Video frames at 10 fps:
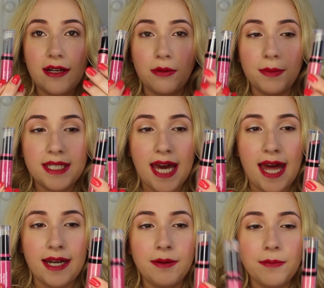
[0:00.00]
number
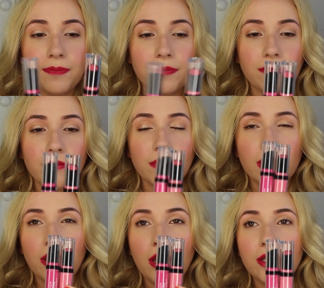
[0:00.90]
10.
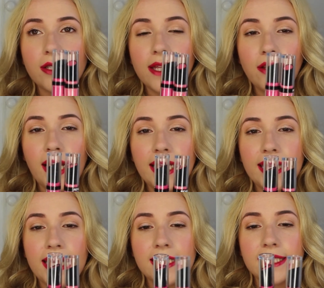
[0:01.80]
So they look like
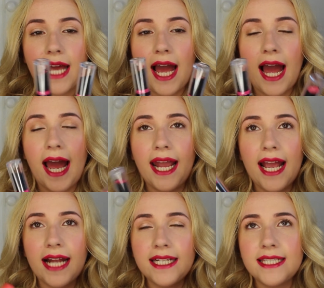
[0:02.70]
this. I
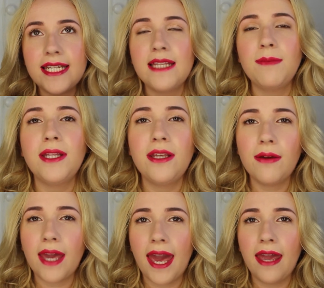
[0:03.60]
hadn't seen them in the
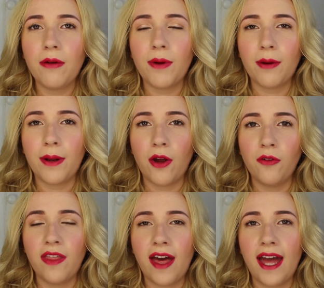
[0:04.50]
UK when I went
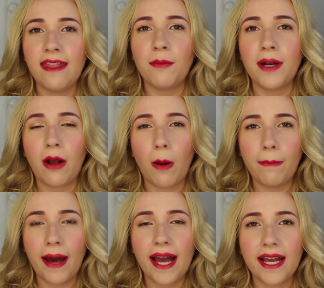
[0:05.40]
over there, and then when I got
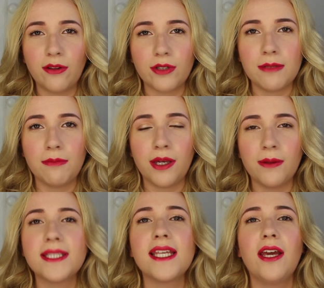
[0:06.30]
back and looked in
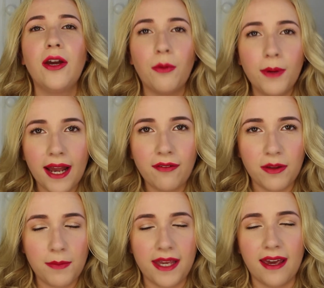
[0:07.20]
Boots, we have
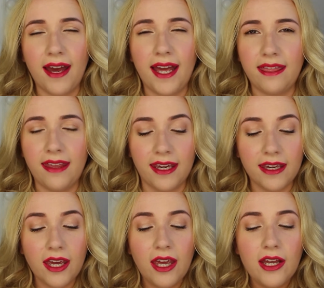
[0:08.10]
them here, I
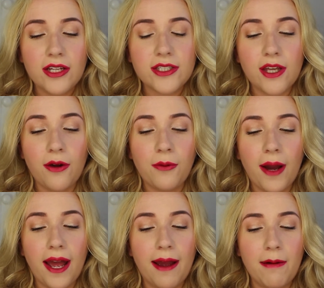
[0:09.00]
think.
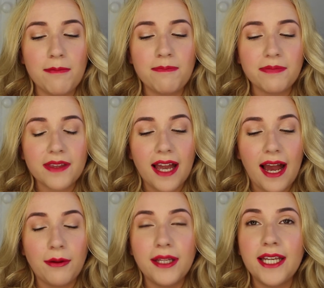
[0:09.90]
So
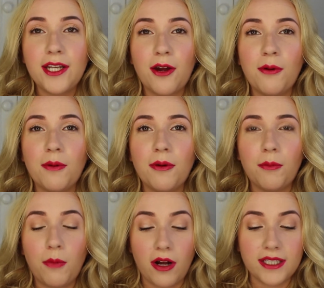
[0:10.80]
I'll let you know
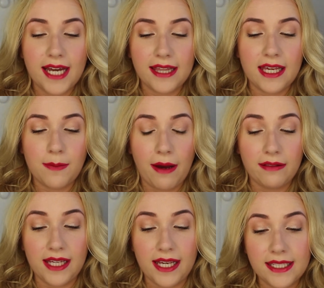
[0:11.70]
what I think
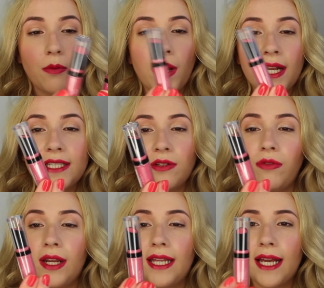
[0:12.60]
about these. One is a
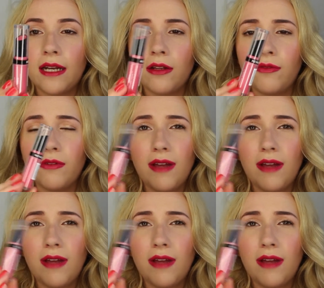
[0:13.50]
really kind of